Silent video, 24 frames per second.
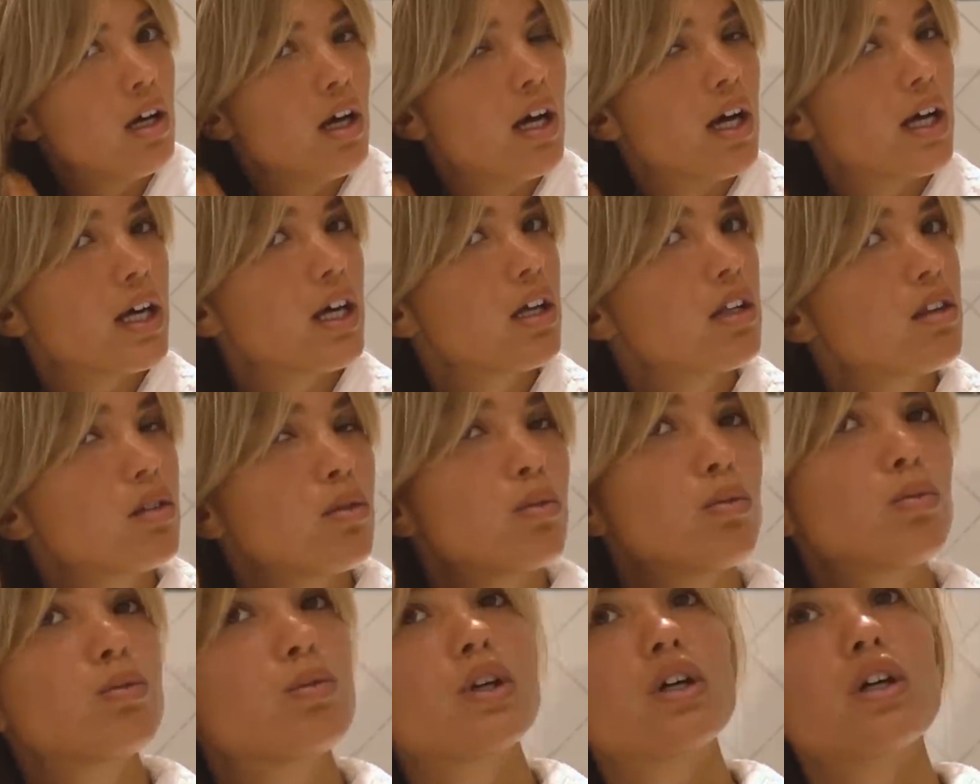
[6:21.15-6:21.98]
I get the
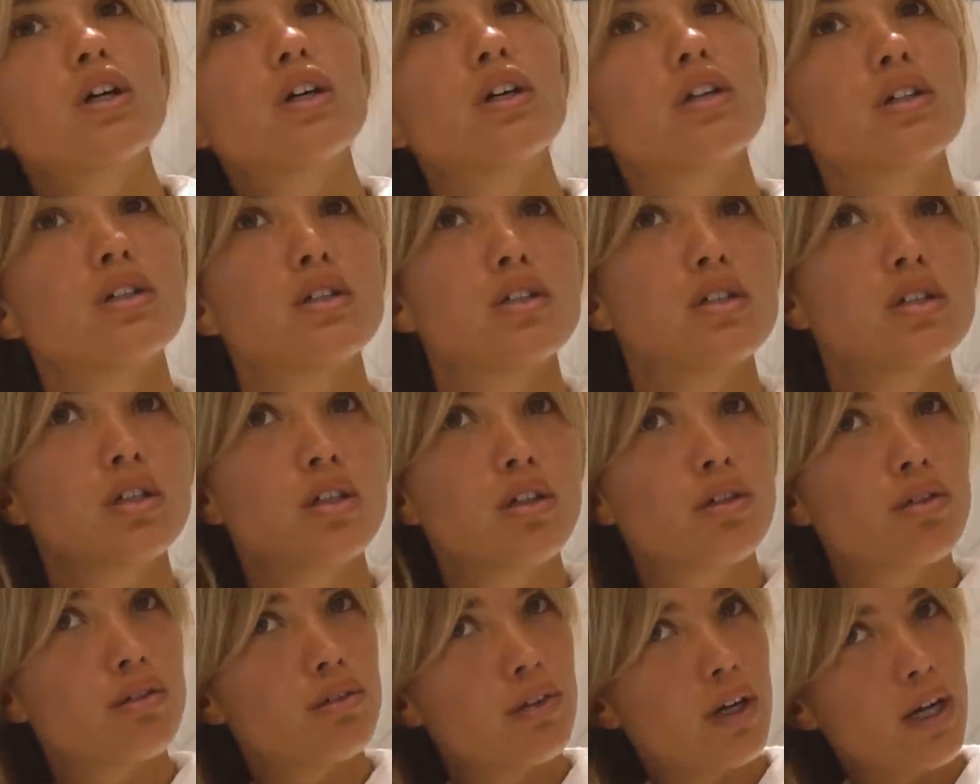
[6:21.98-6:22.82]
worst
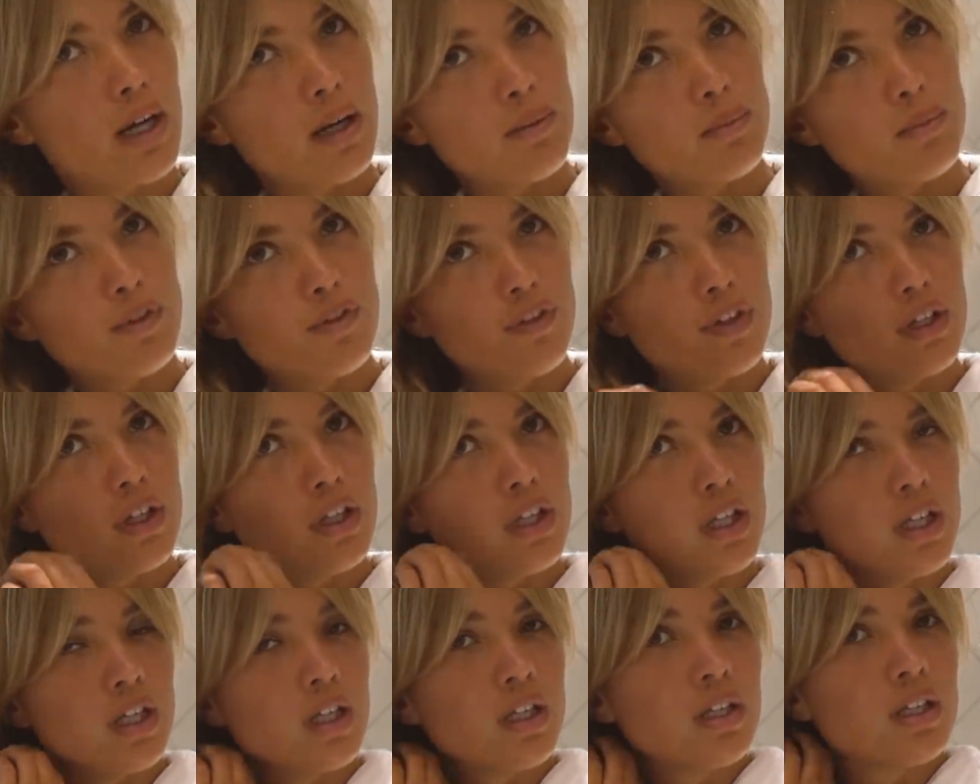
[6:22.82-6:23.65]
cramp
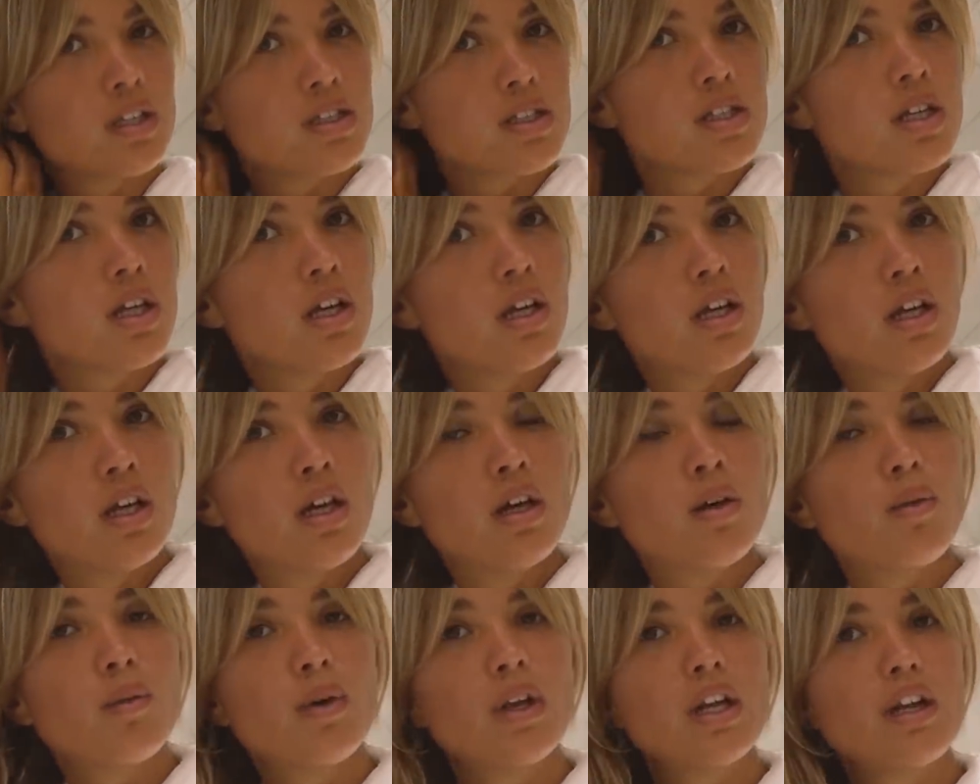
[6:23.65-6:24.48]
feelings
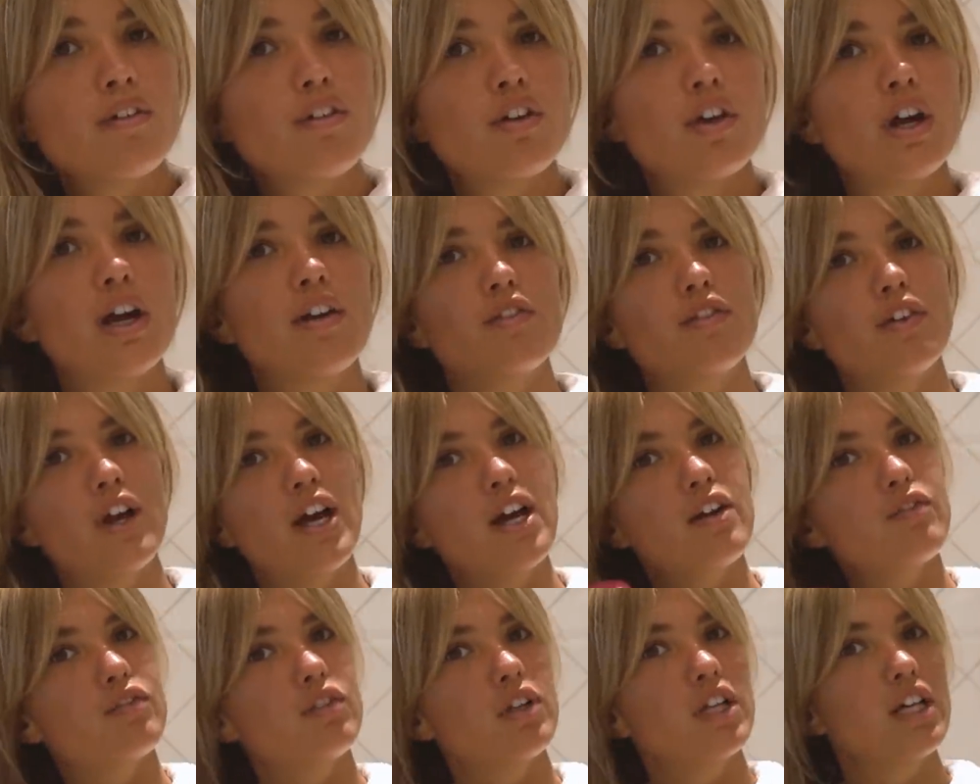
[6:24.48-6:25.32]
whenever I
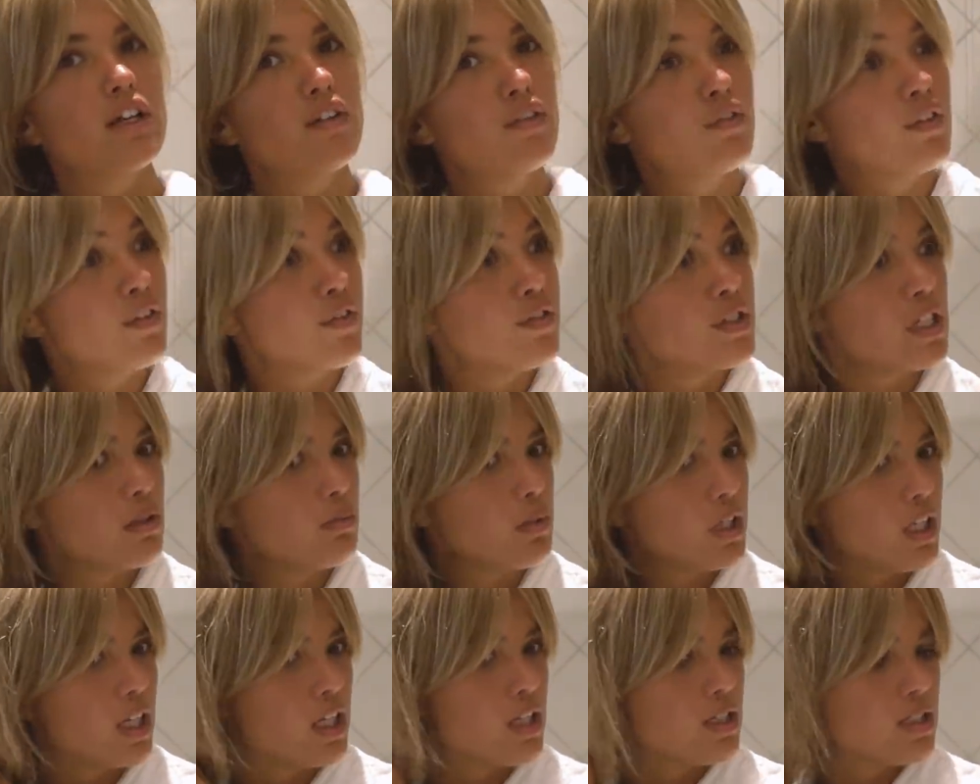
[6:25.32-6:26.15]
ran for like 15
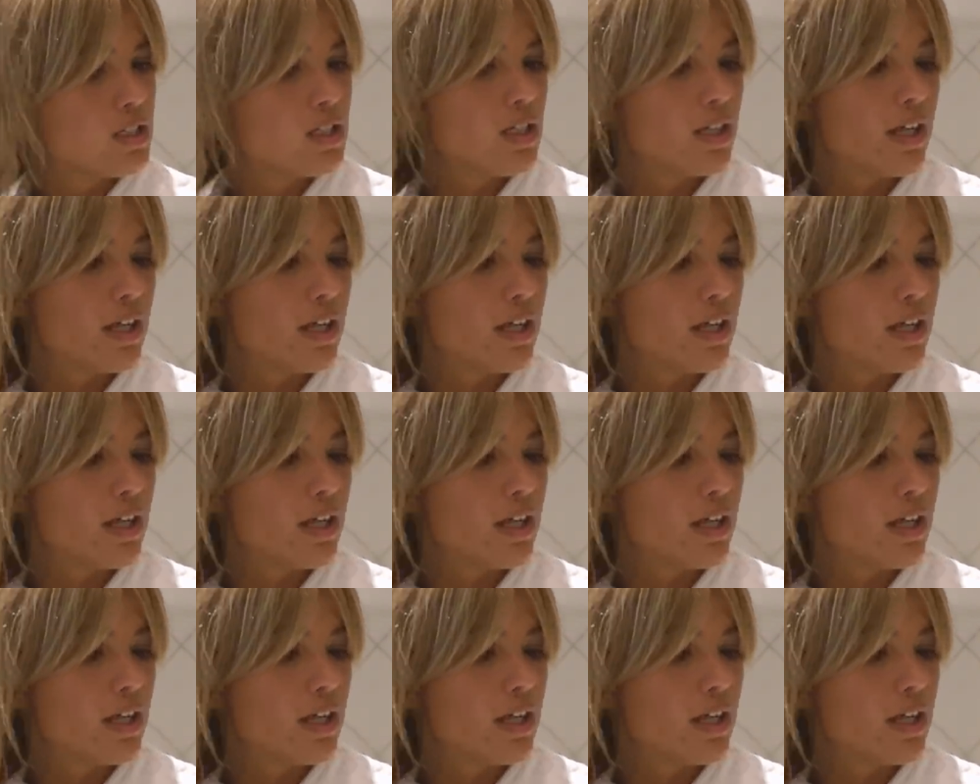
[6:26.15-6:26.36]
minutes.